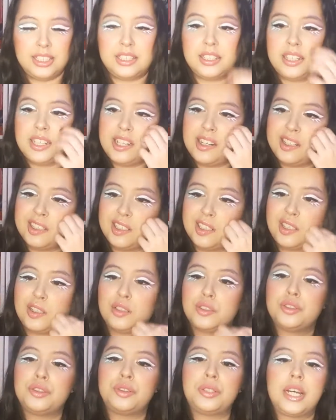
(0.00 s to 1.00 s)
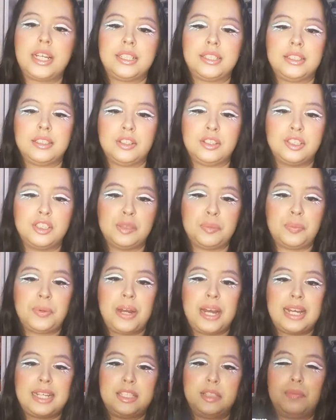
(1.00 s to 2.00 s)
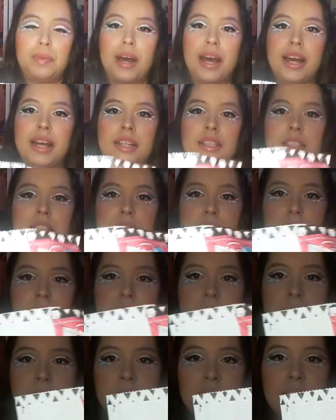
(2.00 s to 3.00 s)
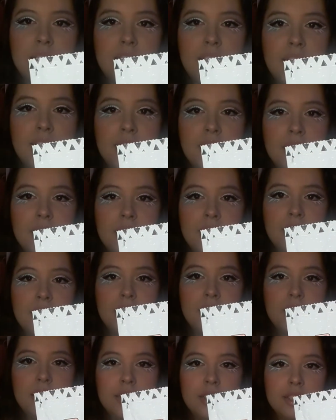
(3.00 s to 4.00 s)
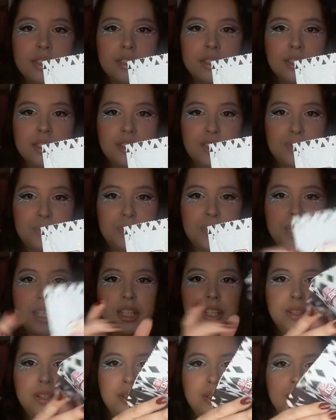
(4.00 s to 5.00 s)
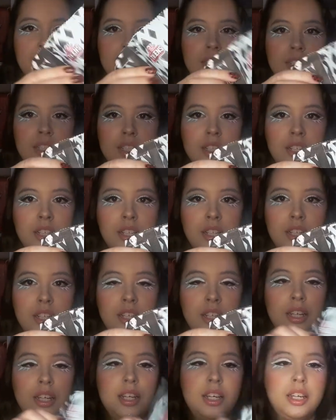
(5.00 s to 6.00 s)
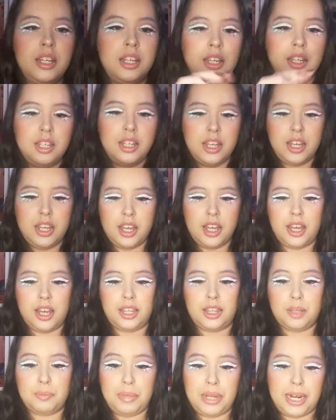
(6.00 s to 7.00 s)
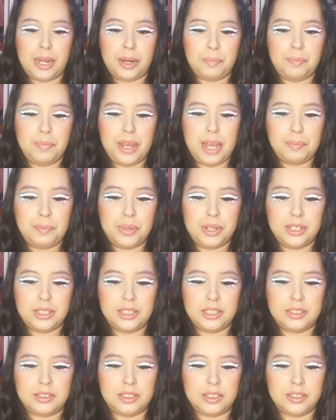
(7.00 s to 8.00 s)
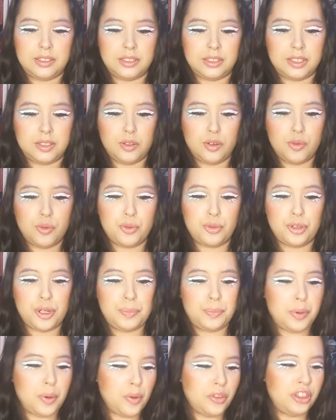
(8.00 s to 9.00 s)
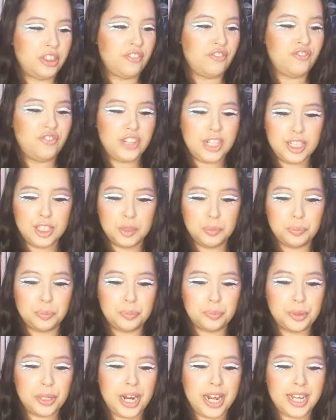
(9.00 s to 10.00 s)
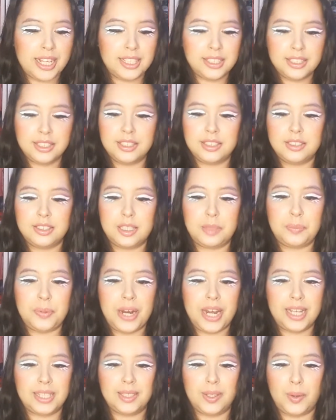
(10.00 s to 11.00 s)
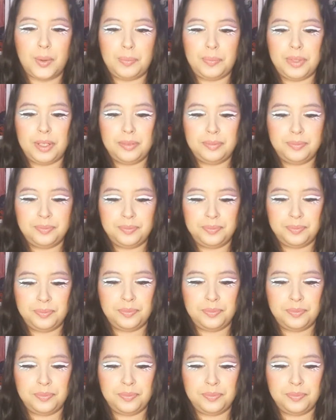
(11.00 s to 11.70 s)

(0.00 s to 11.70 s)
So here's her dress, her surprise bag. See what they look like. Super cute. And they're made out of paper, so I'm just gonna rip first prize surprise open.